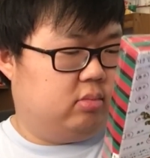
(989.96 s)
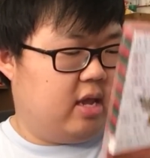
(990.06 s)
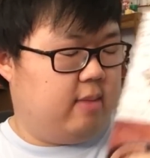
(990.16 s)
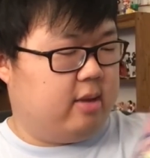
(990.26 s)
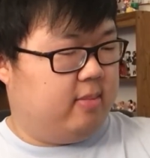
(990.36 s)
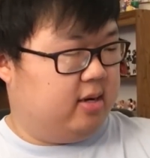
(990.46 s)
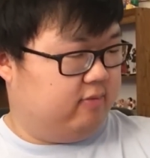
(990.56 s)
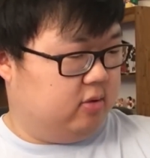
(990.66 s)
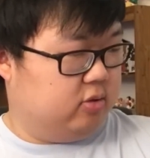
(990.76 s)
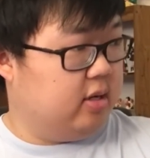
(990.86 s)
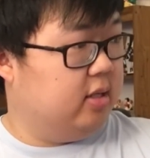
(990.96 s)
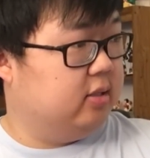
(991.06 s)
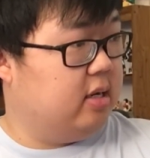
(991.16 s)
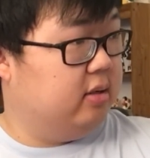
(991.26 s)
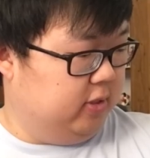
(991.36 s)
Damn, I might have to try
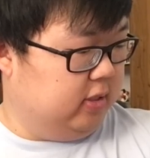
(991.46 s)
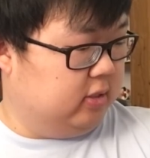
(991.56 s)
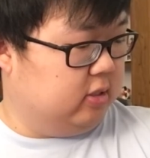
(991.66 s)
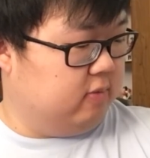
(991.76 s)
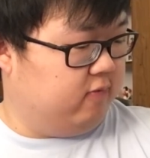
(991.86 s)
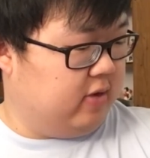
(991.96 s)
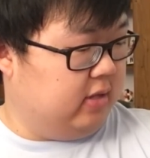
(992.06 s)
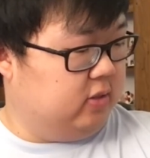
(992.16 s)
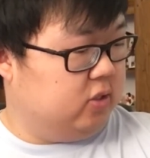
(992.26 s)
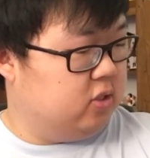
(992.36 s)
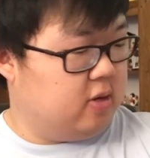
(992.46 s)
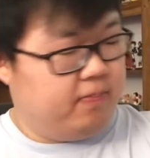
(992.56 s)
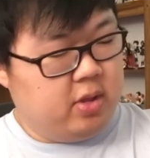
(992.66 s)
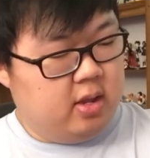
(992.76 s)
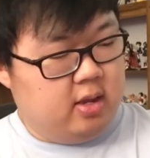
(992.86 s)
this out. This is some fancy shit.
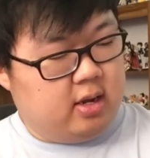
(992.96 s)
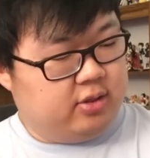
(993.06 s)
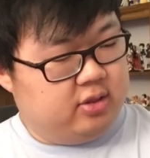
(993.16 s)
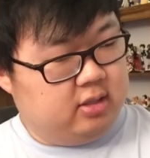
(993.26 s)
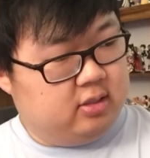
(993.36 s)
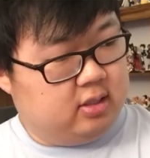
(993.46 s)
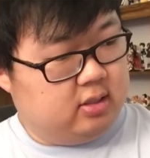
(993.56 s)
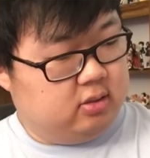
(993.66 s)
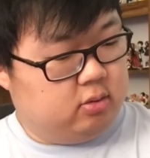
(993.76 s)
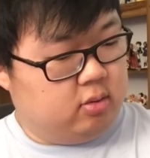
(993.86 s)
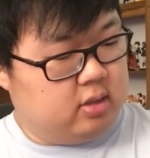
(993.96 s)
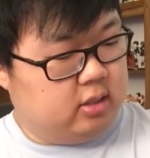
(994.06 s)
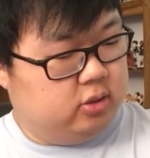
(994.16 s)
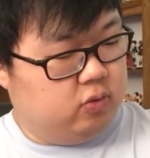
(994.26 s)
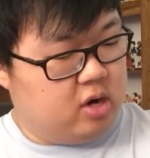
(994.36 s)
Authentic
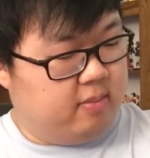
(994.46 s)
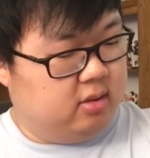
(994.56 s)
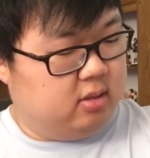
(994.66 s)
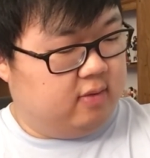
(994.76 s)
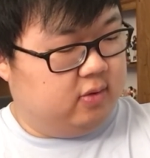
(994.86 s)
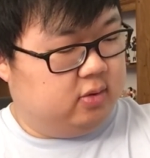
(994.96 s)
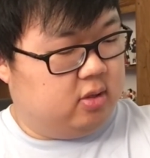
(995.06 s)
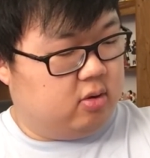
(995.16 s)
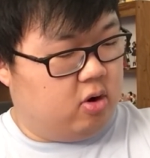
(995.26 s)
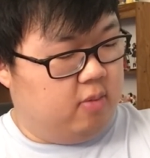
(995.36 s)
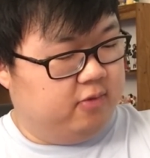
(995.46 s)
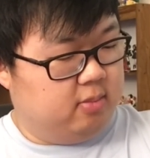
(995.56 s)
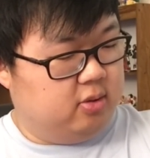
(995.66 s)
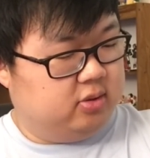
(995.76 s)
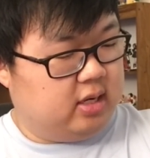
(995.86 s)
tonkatsu ramen delivered to your home from
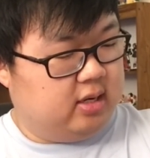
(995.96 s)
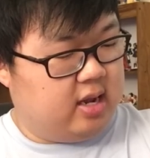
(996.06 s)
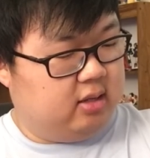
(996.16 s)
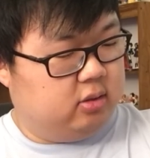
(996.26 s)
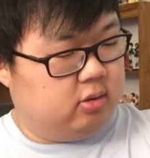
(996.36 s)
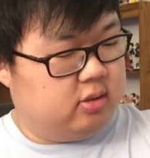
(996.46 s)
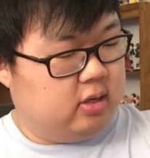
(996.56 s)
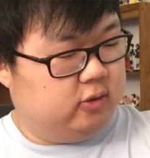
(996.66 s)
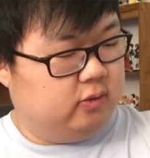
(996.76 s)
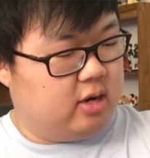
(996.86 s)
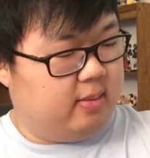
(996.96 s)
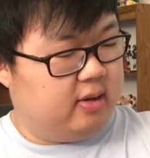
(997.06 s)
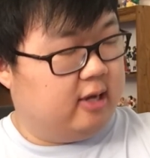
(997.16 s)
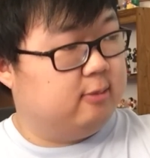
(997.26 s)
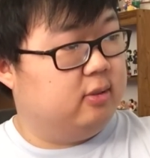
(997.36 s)
the most dedicated tonkatsu
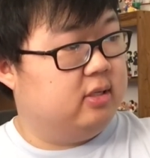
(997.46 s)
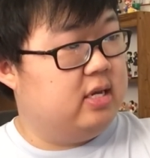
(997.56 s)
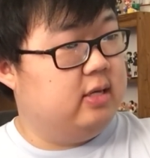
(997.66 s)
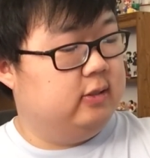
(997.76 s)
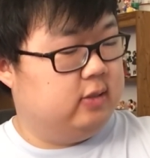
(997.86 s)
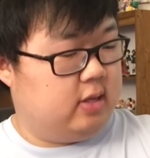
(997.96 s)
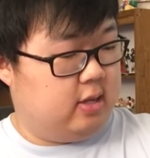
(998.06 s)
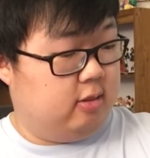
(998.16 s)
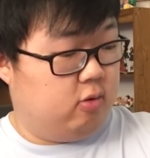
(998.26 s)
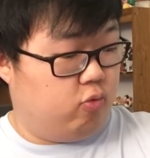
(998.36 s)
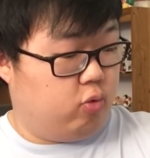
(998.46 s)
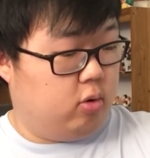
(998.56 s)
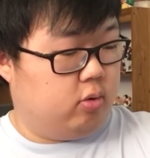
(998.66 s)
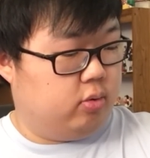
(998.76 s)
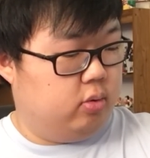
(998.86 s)
ramen expertise in the
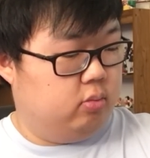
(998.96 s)
world.